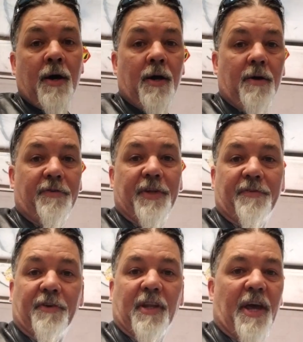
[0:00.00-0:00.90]
of a
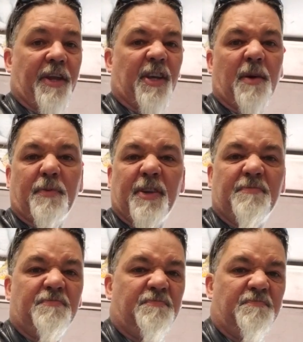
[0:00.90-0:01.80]
different lighting company,
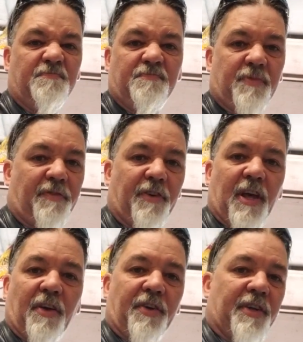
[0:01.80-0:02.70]
different
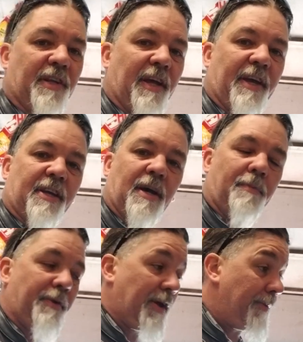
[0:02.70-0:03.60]
LED light company,